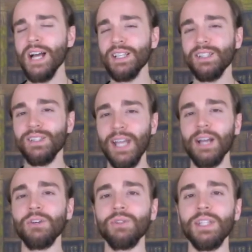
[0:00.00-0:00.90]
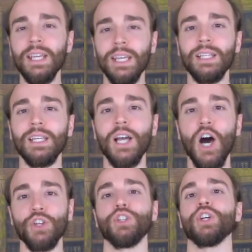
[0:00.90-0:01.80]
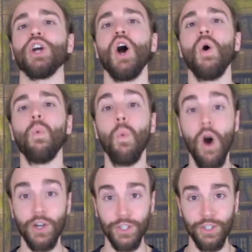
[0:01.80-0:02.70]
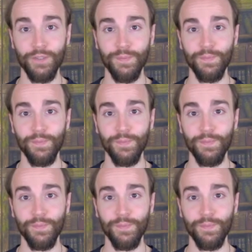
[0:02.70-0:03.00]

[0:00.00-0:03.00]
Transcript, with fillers: sound healing under water.